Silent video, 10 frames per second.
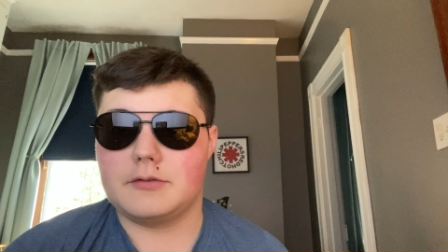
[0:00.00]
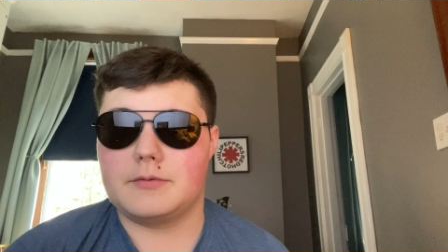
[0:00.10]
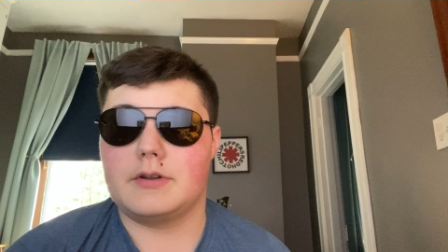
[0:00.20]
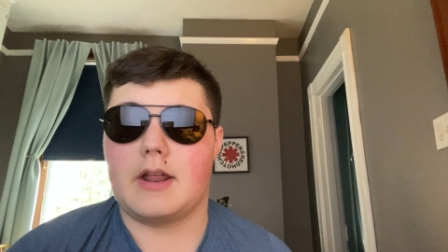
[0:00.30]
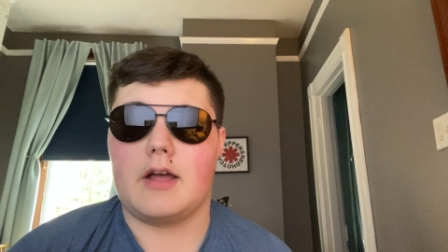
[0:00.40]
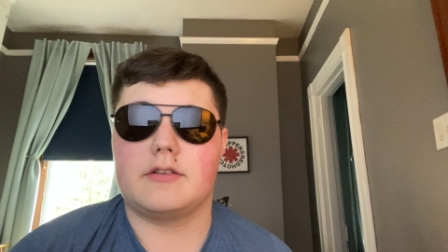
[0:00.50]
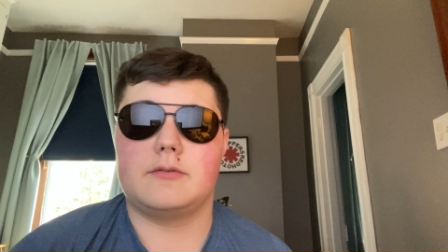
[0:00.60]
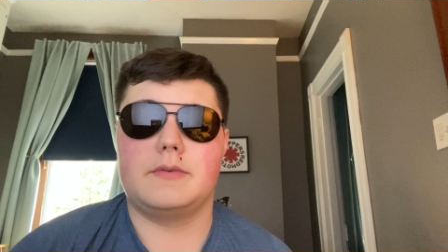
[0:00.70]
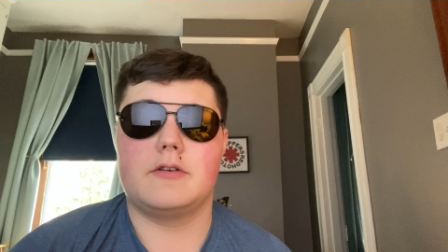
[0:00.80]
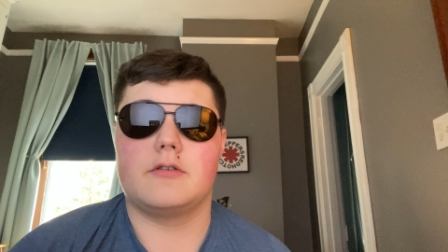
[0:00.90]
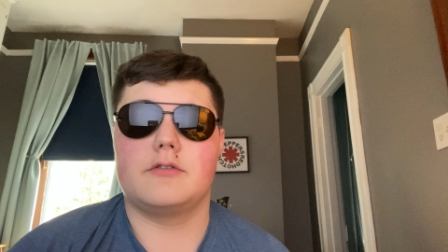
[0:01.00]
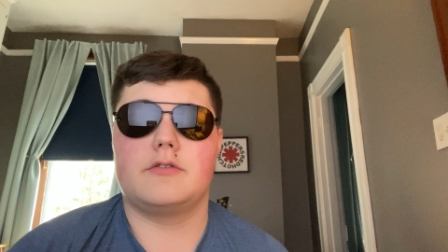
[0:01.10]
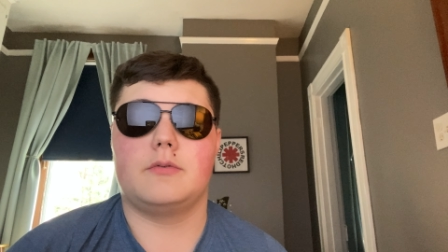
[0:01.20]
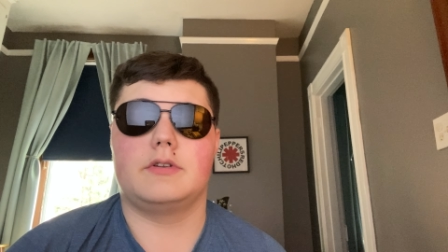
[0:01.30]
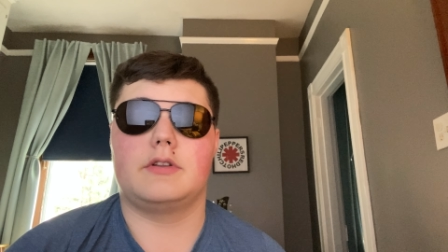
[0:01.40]
him to the House of
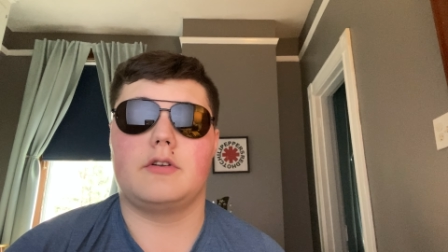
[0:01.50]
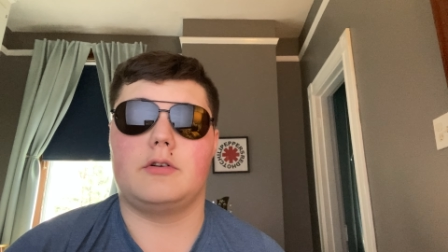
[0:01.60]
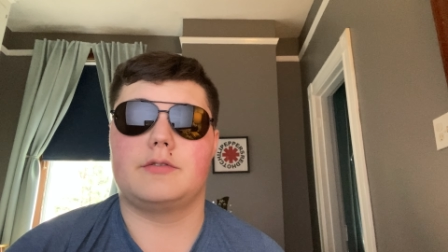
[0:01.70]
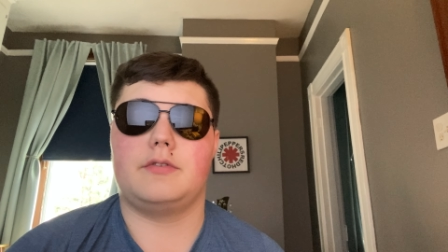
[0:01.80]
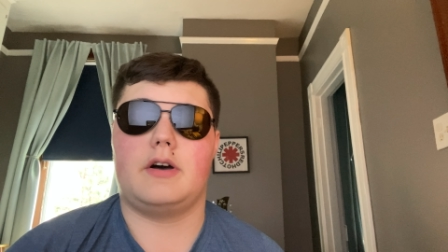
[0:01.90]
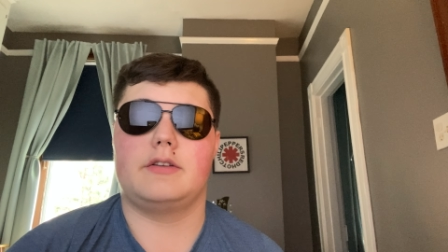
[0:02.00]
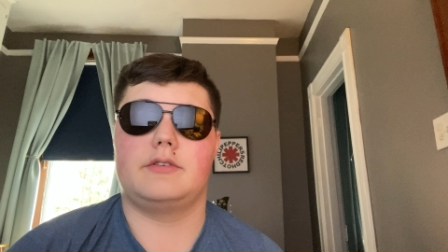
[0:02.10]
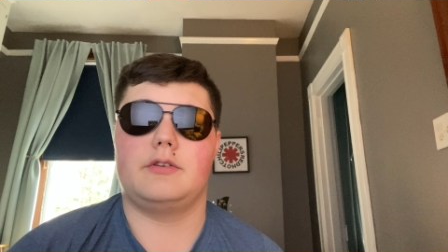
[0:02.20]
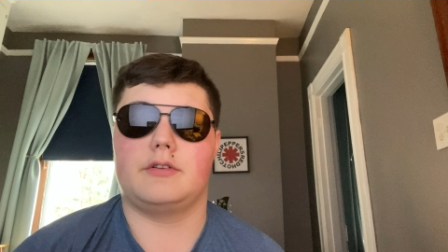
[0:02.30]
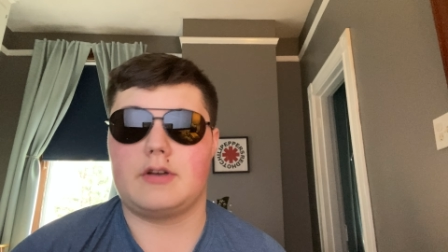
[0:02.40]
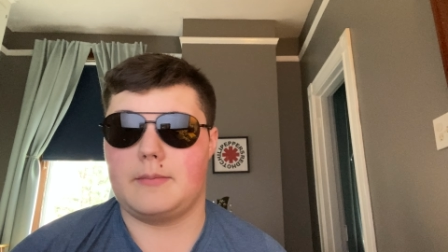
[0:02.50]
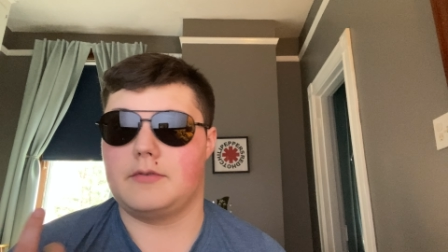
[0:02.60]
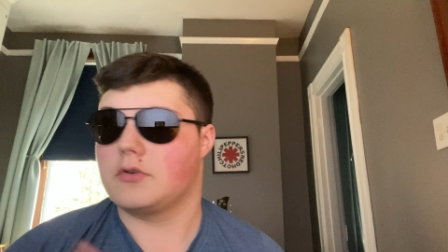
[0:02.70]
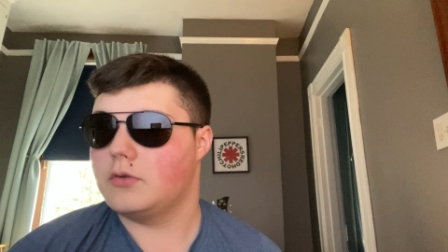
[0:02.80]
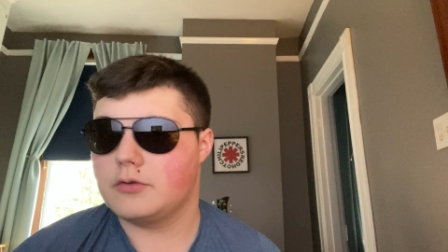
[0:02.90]
Mirrors. One of the dolls flies to the top
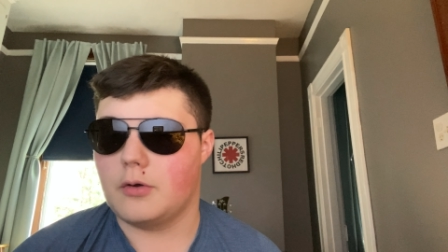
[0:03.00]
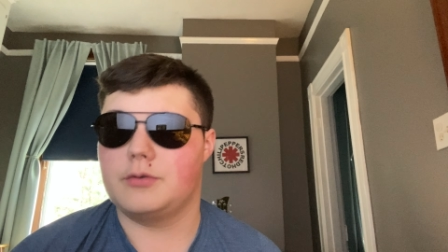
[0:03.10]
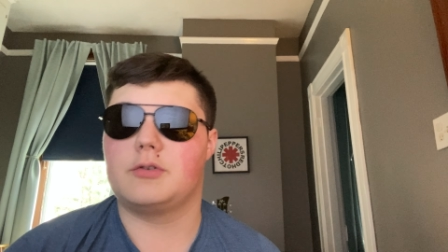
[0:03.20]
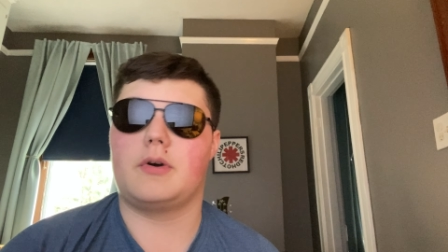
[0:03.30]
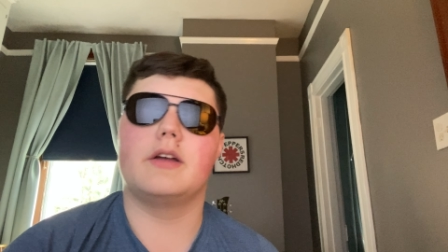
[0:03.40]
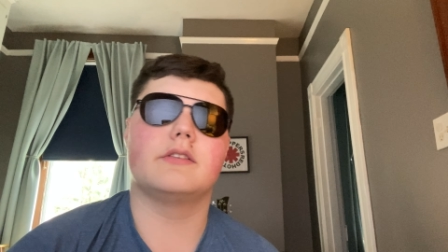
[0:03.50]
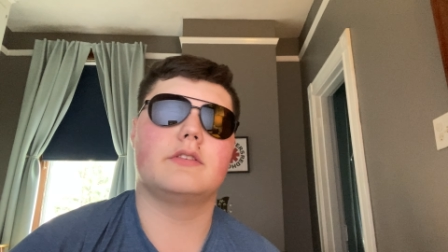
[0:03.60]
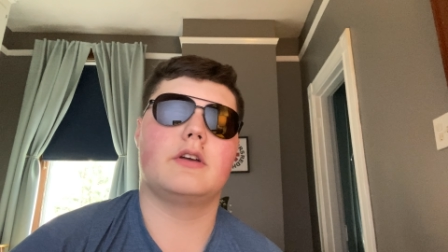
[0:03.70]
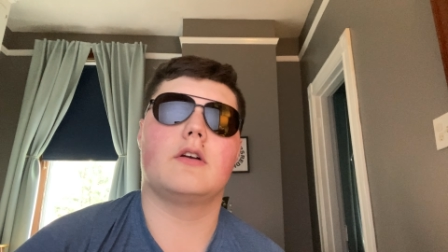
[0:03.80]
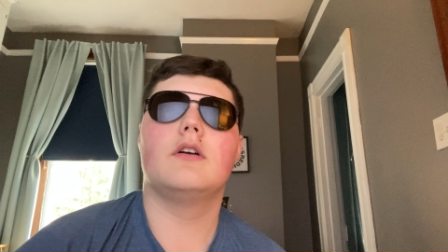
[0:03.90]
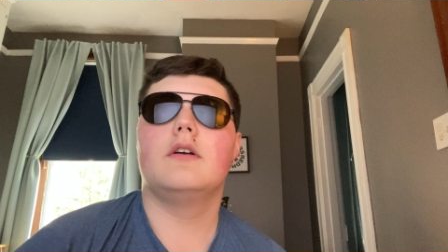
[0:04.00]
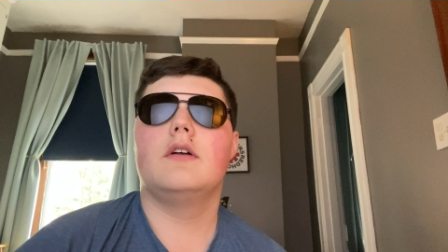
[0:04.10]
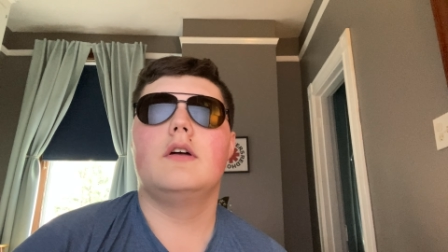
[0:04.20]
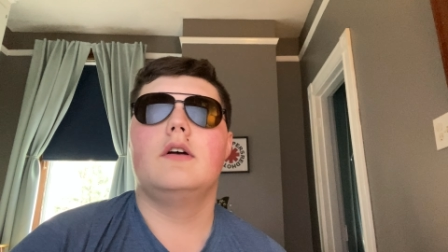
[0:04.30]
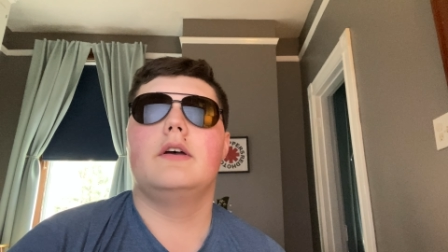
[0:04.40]
of a roller coaster while he's in there,
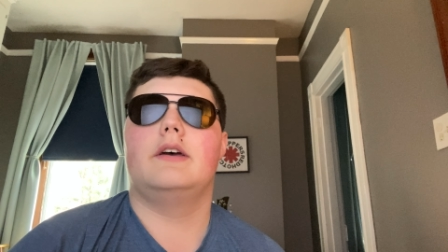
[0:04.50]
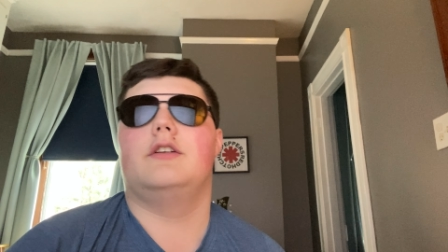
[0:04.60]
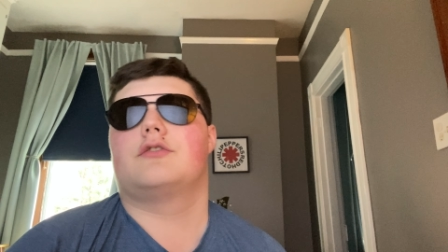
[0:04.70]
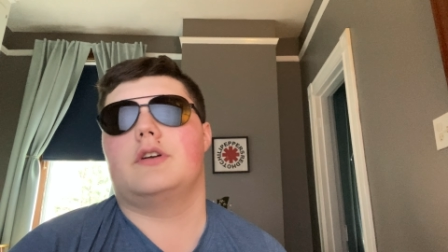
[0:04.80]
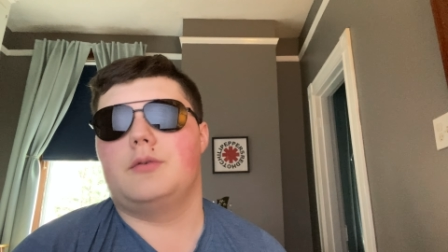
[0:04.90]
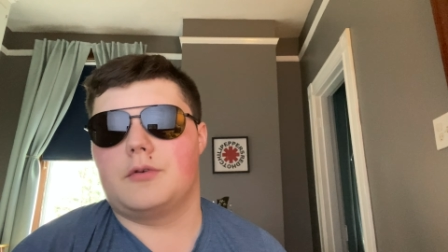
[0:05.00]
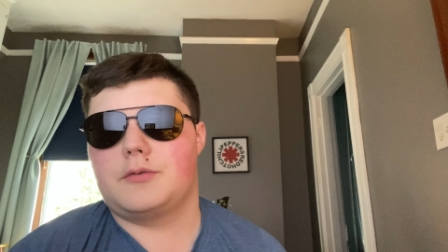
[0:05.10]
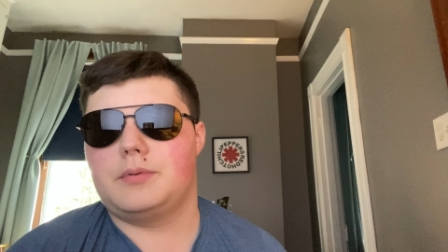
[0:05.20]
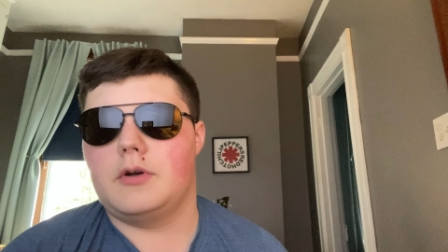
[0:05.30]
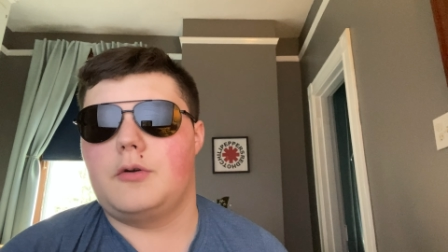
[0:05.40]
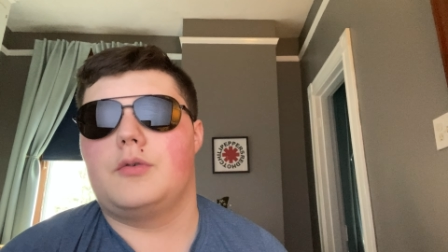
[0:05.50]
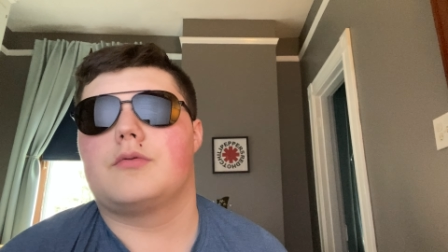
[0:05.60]
and it's ready to explode.